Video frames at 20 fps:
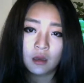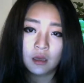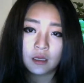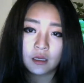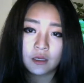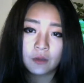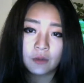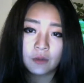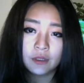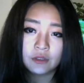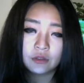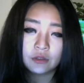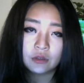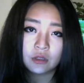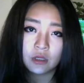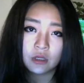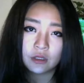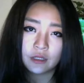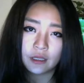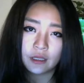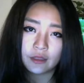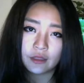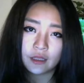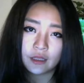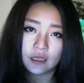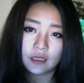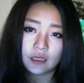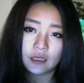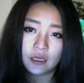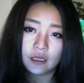A good way to learn, I
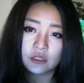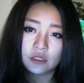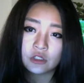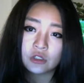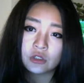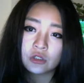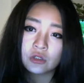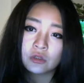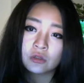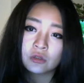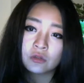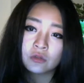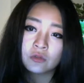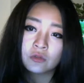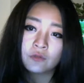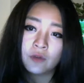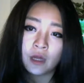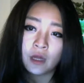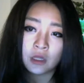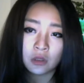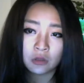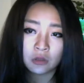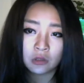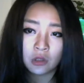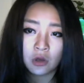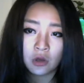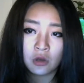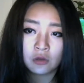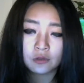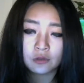think, is to follow
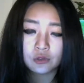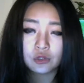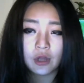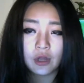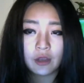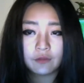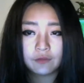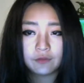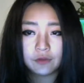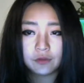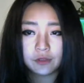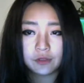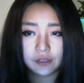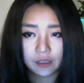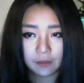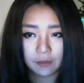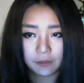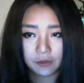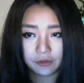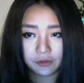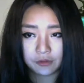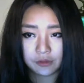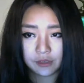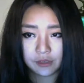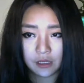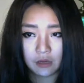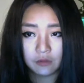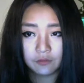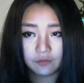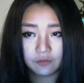along or try a few examples
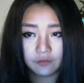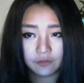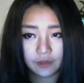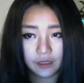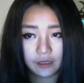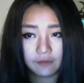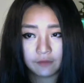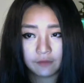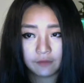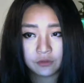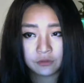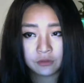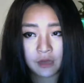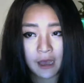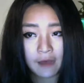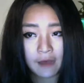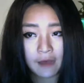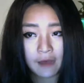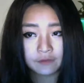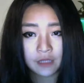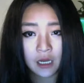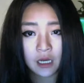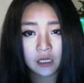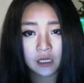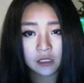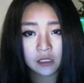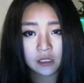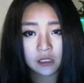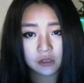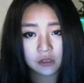yourself. If you have
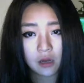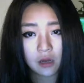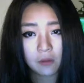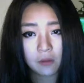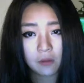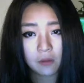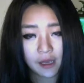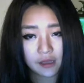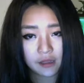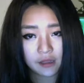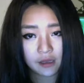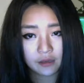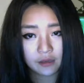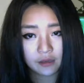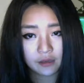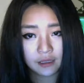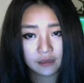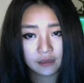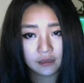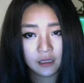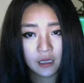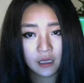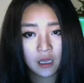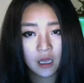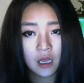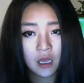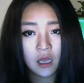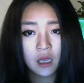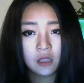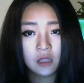not installed Python yet,
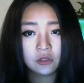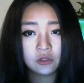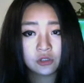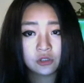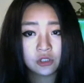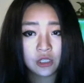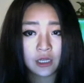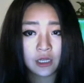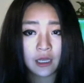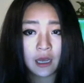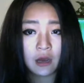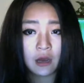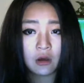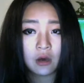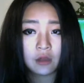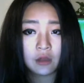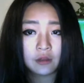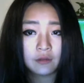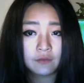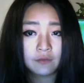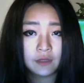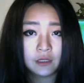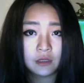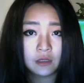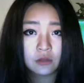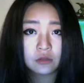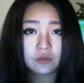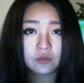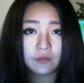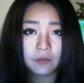just check out other
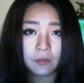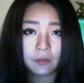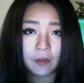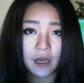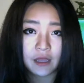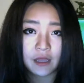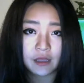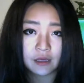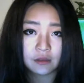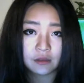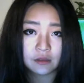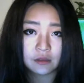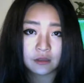videos for Python